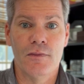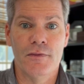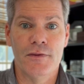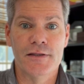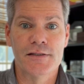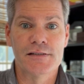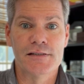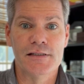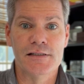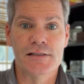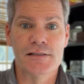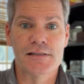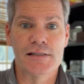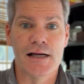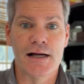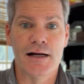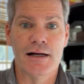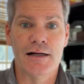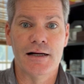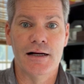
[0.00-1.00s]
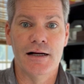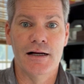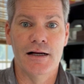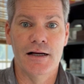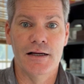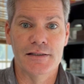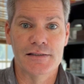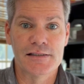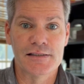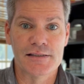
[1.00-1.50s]
This is
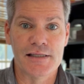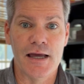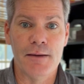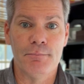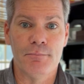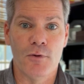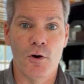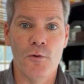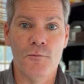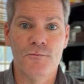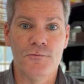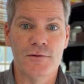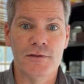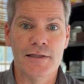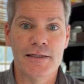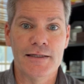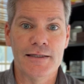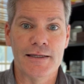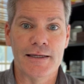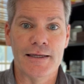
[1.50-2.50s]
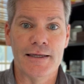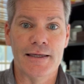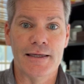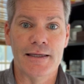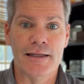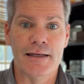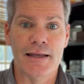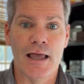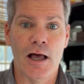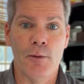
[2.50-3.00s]
a step hopefully
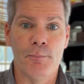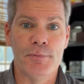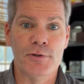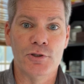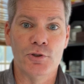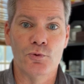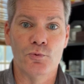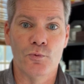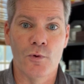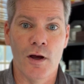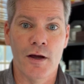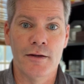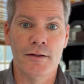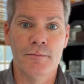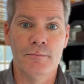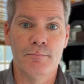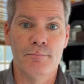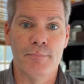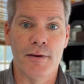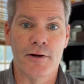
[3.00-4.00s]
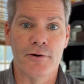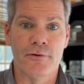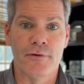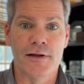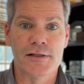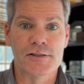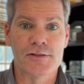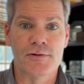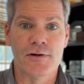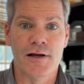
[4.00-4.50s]
in helping you run better
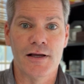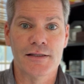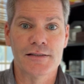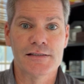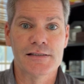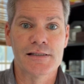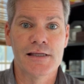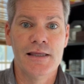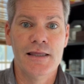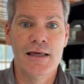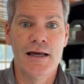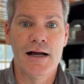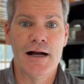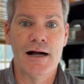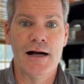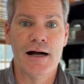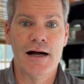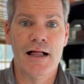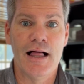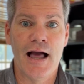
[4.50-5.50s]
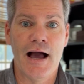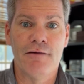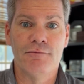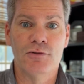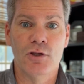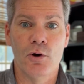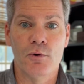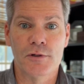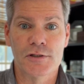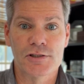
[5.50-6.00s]
restaurants, have
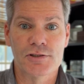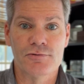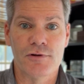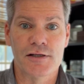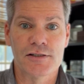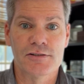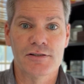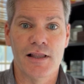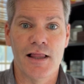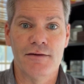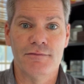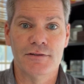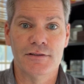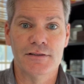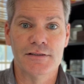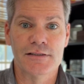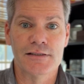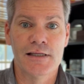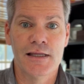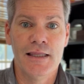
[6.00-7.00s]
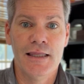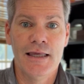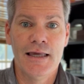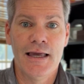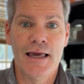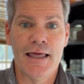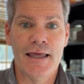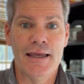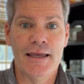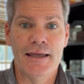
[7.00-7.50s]
lower stress levels,
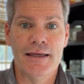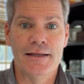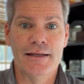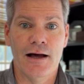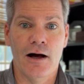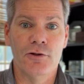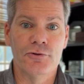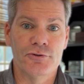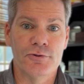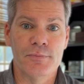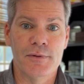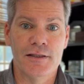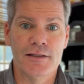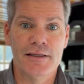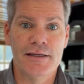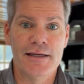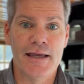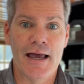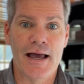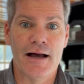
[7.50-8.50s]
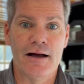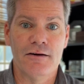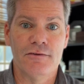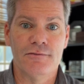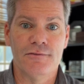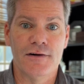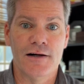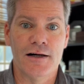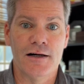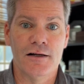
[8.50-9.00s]
and ultimately
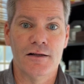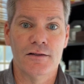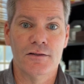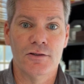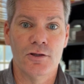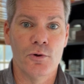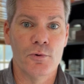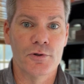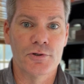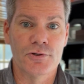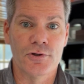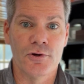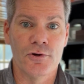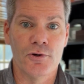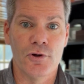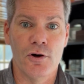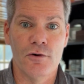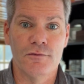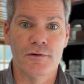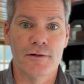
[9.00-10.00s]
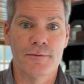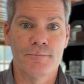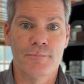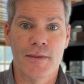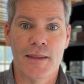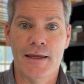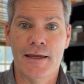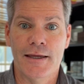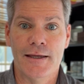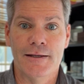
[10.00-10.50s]
have lower turnover.
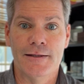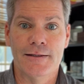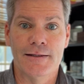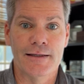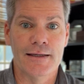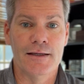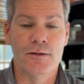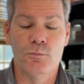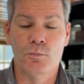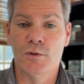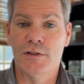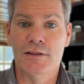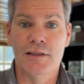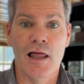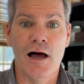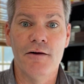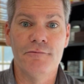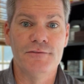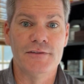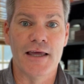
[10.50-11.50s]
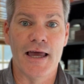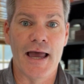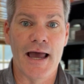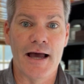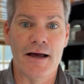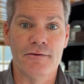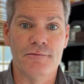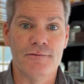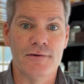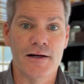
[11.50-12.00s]
And we'd love to
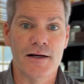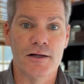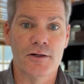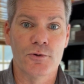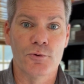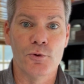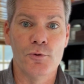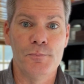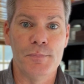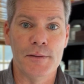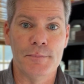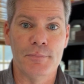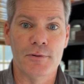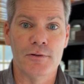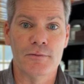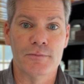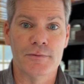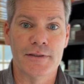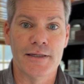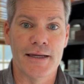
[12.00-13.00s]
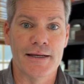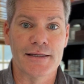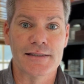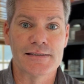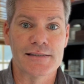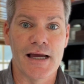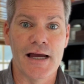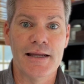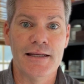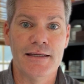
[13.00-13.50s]
have crew people get
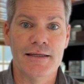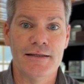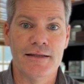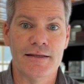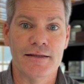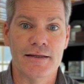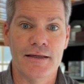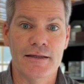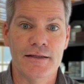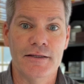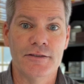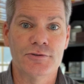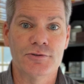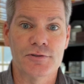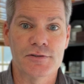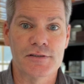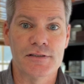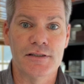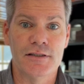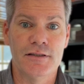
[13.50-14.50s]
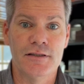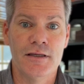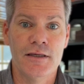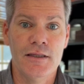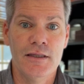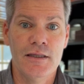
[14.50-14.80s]
excited and interested